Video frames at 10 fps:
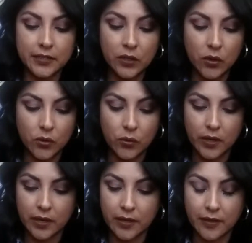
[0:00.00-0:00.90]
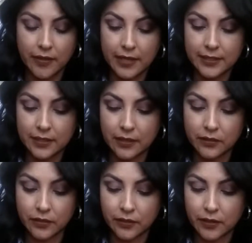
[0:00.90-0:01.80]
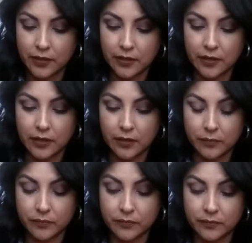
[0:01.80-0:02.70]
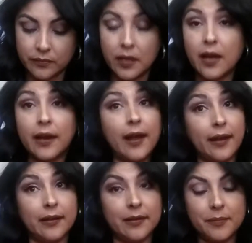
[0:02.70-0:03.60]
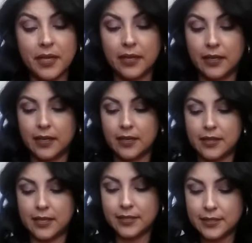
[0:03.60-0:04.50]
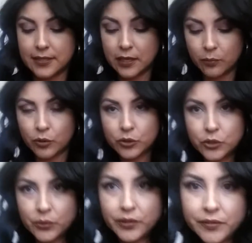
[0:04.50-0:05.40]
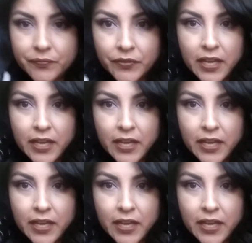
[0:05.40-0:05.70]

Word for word: So that's another hot item in this brochure.